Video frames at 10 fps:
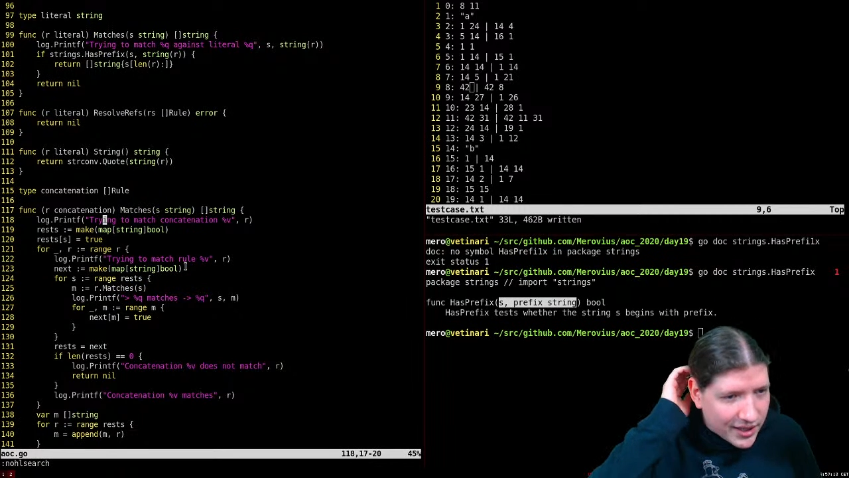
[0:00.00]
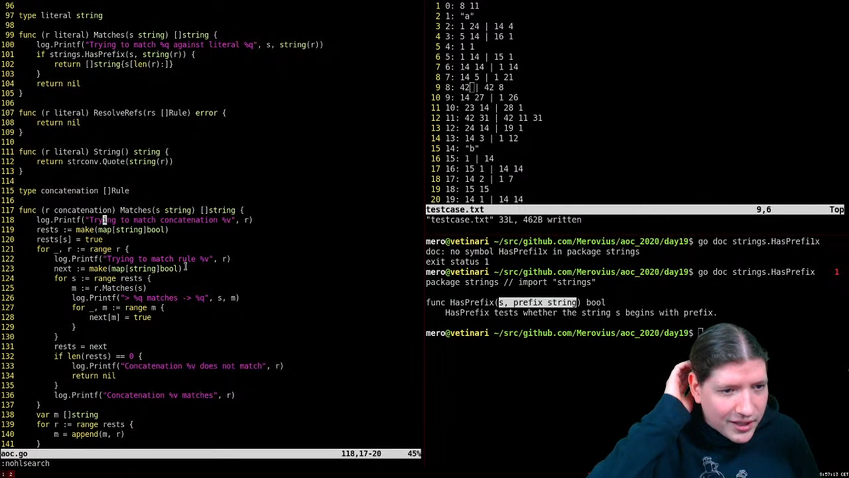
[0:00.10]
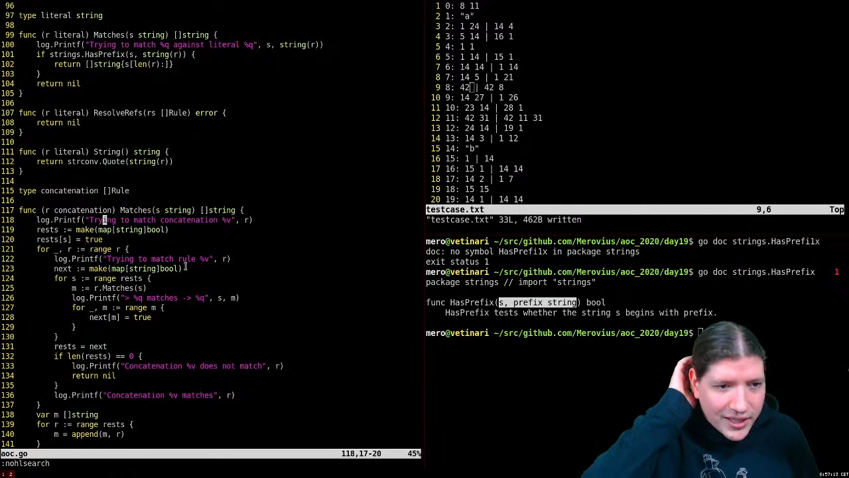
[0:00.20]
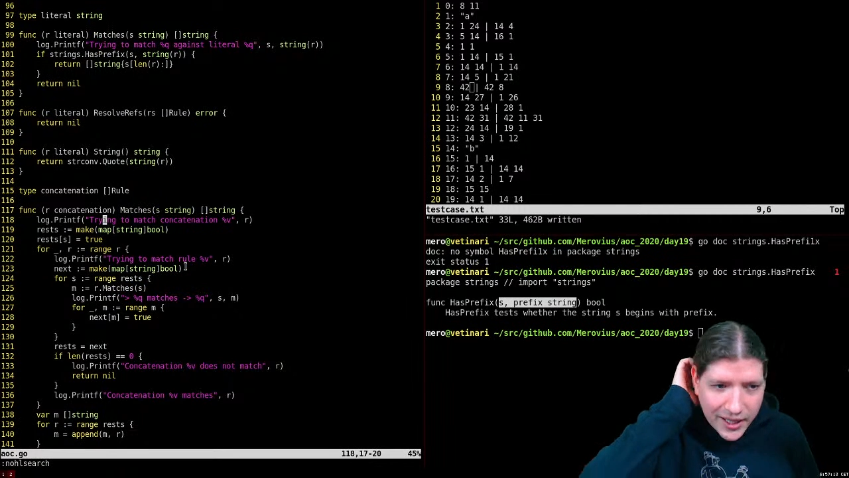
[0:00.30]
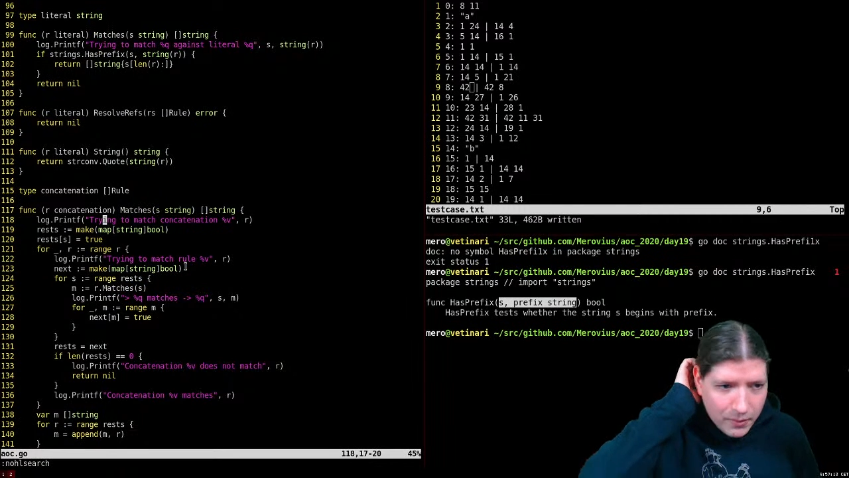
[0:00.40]

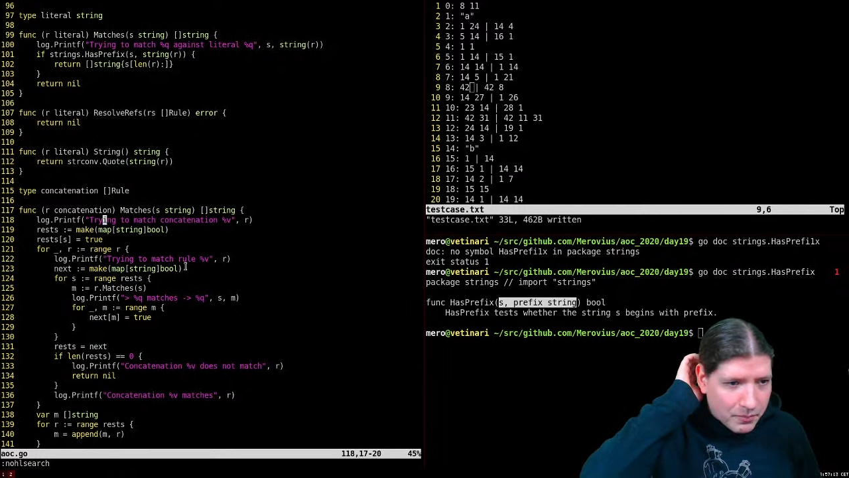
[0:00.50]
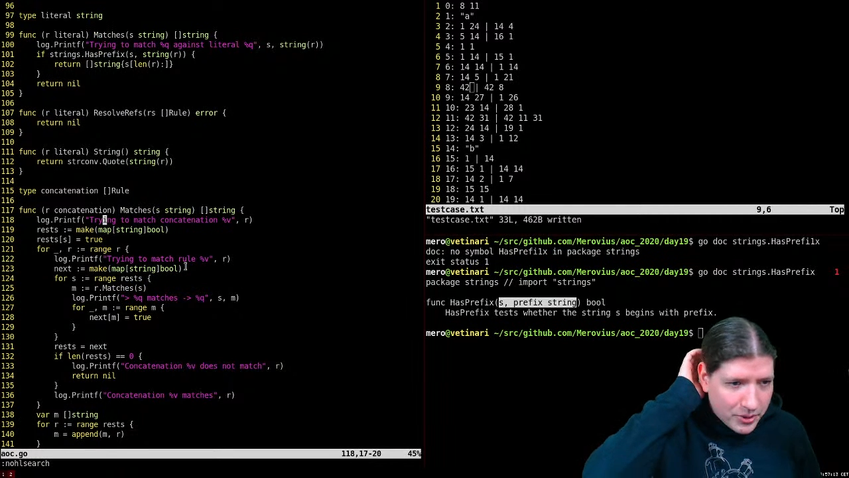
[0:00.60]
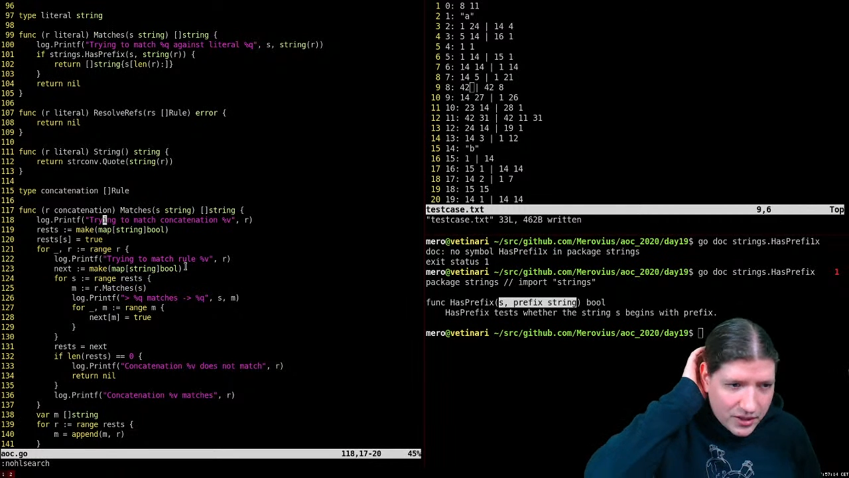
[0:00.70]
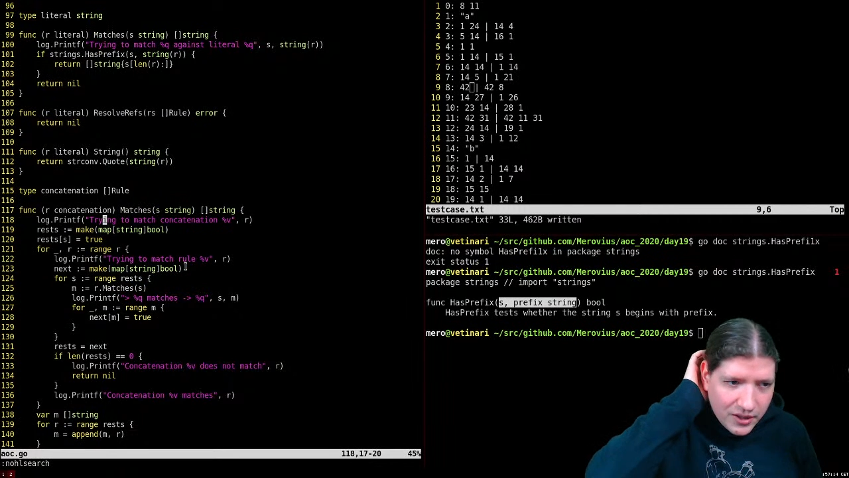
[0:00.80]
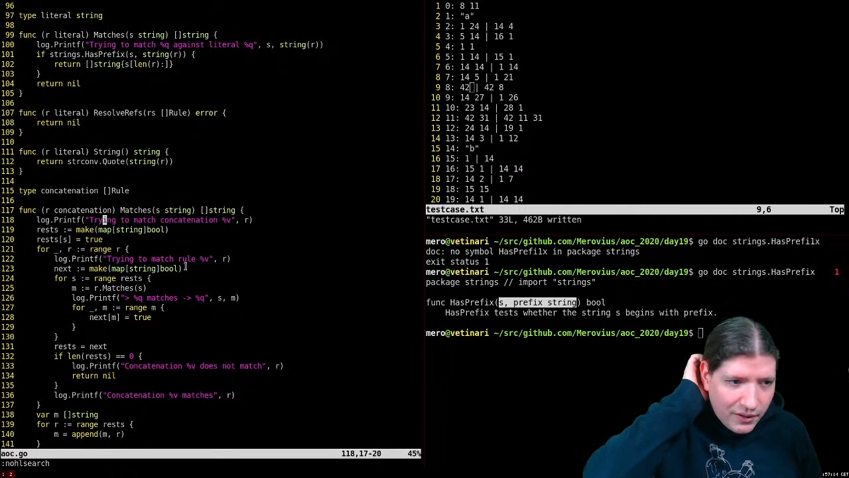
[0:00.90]
culprit
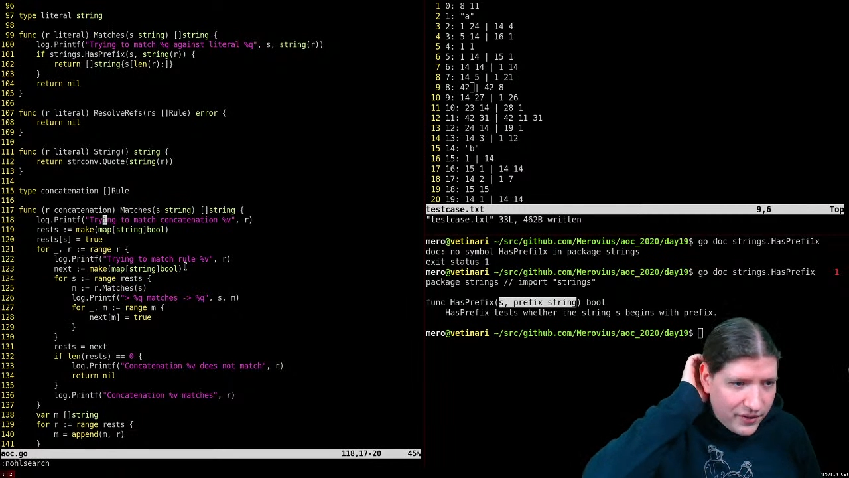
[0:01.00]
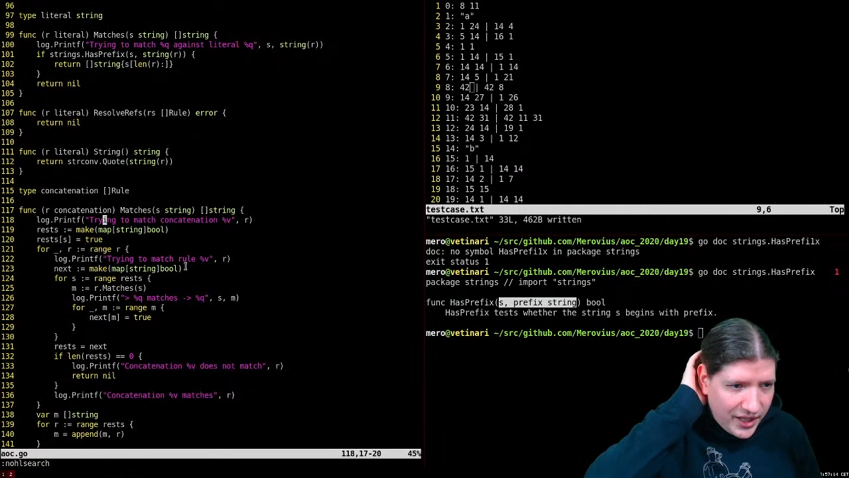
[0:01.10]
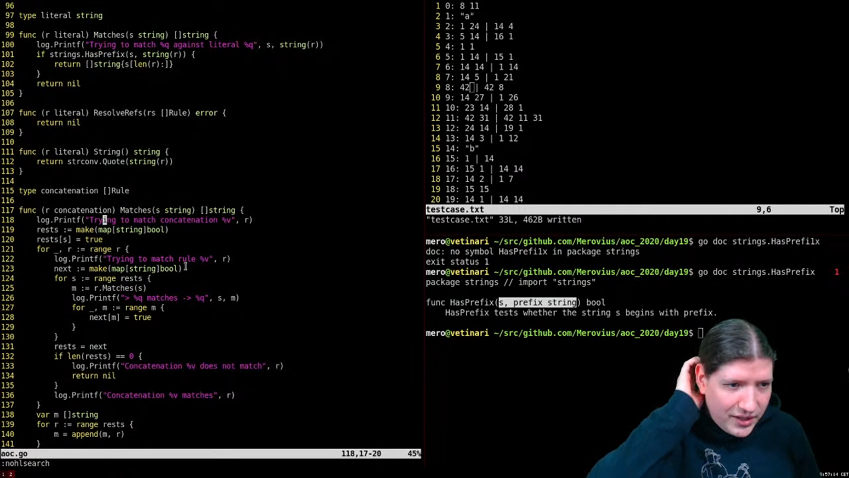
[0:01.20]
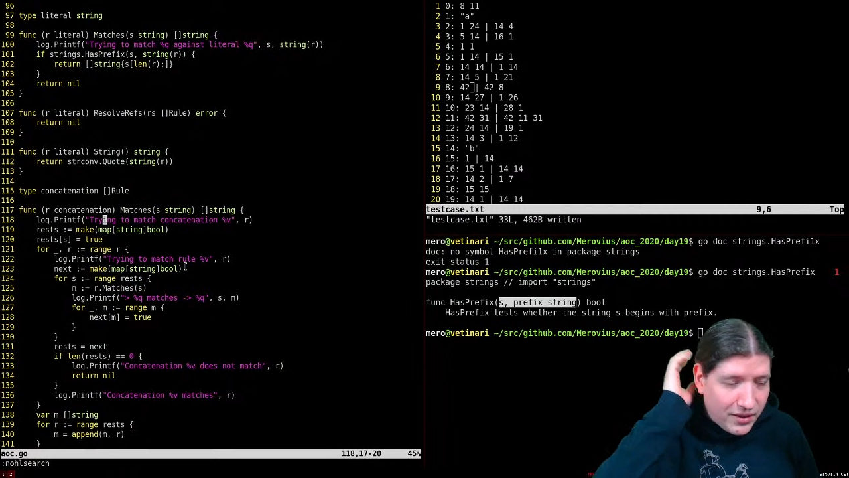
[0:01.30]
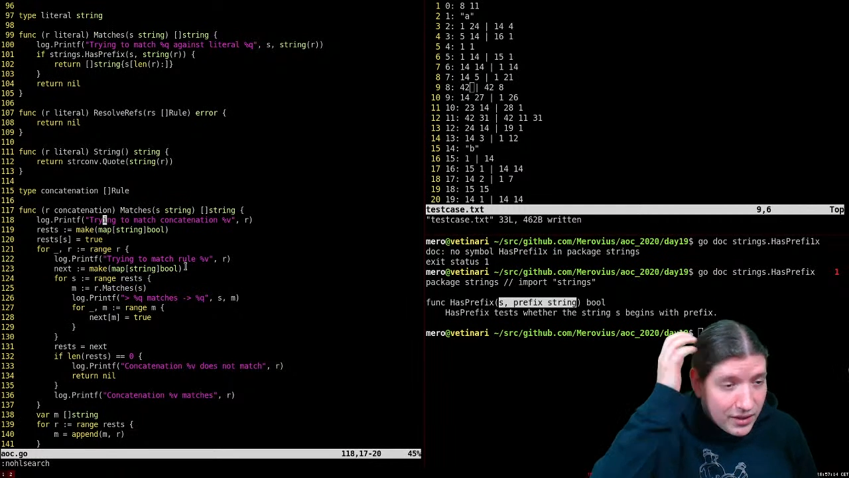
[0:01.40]
of
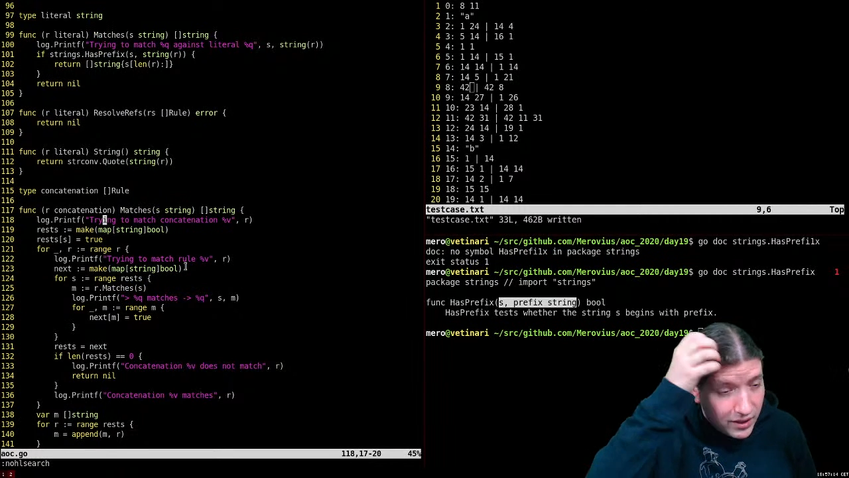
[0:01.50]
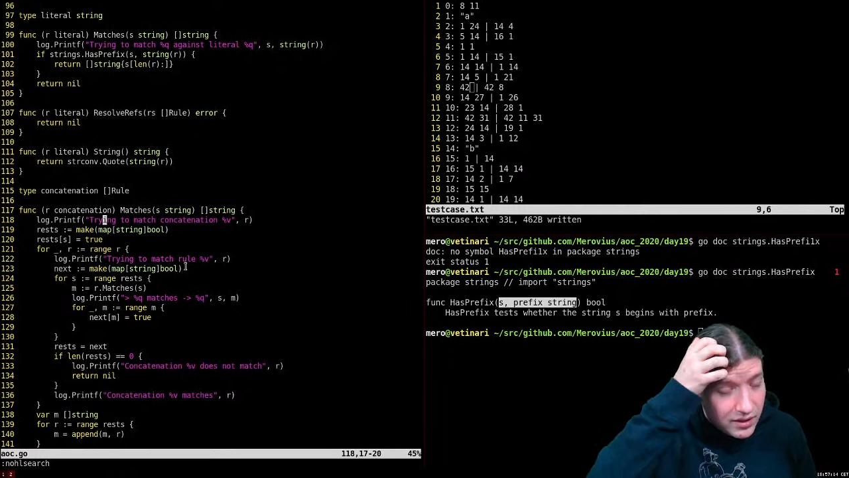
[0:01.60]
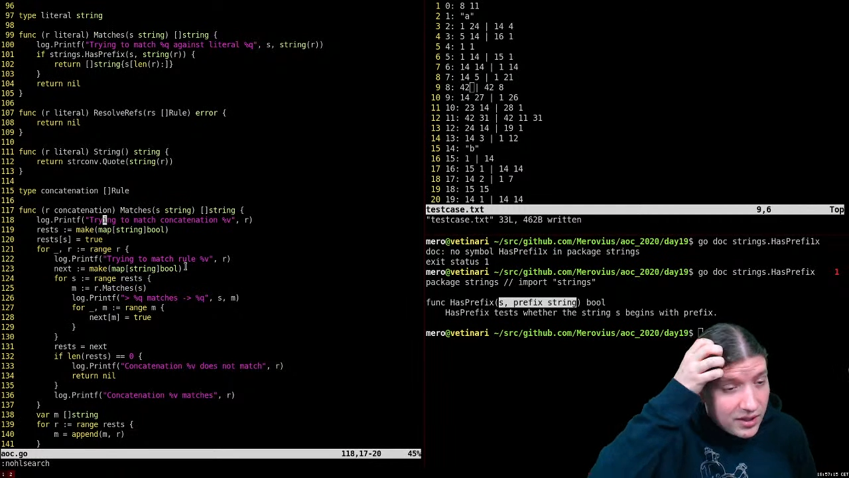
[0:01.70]
anything.